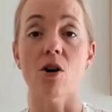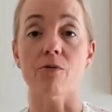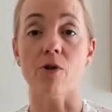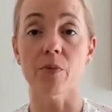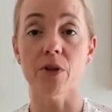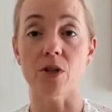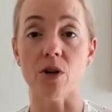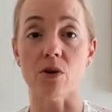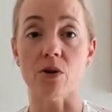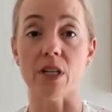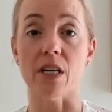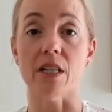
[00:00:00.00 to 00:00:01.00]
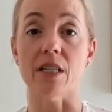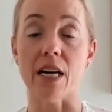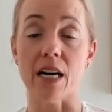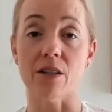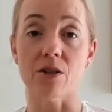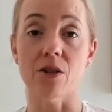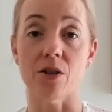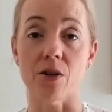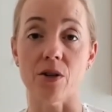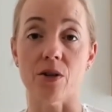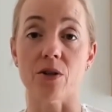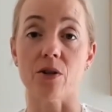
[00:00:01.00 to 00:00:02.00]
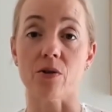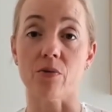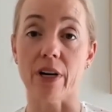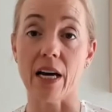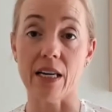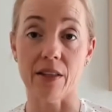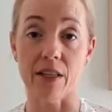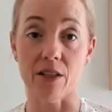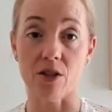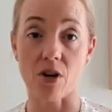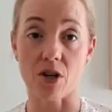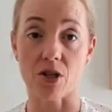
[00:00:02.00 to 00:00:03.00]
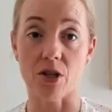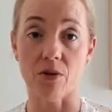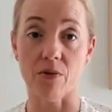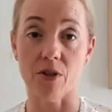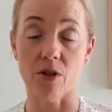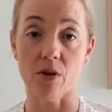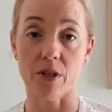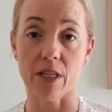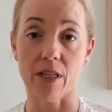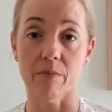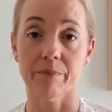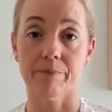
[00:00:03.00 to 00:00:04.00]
from the doctor down to the nurse relaying the instructions of the doctor.